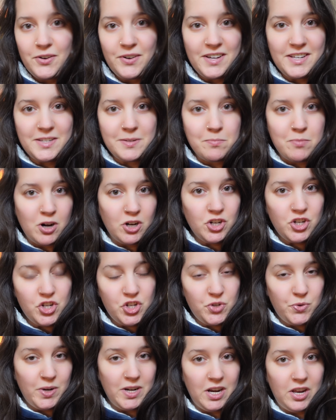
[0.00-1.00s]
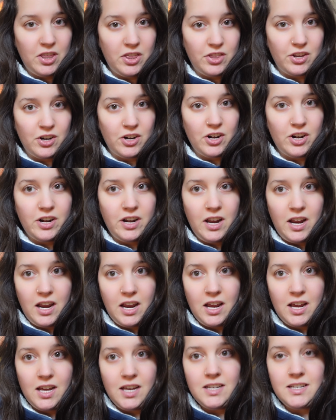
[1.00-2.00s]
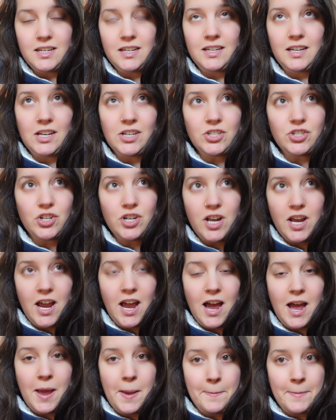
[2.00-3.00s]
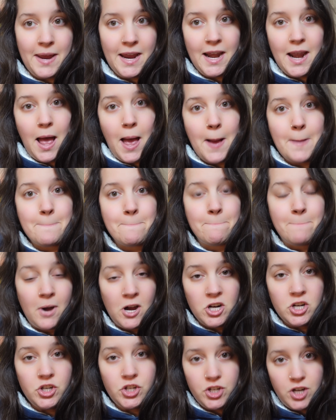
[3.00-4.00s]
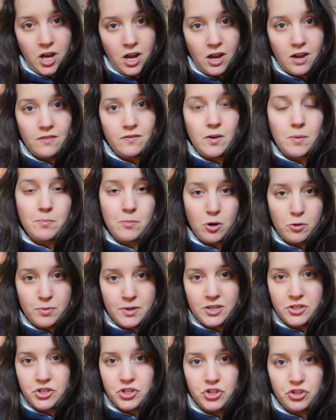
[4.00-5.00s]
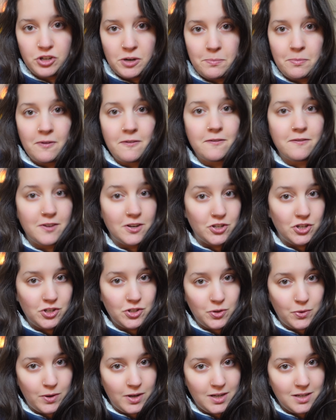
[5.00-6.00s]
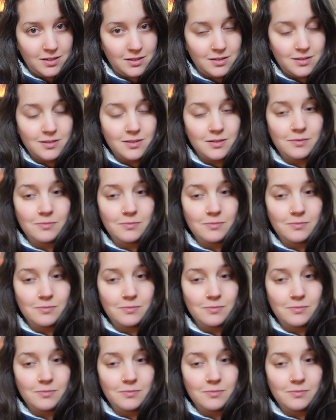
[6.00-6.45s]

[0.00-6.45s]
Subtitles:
it's March 23rd, and yesterday I made a bunch of Mobius strip fidget toys.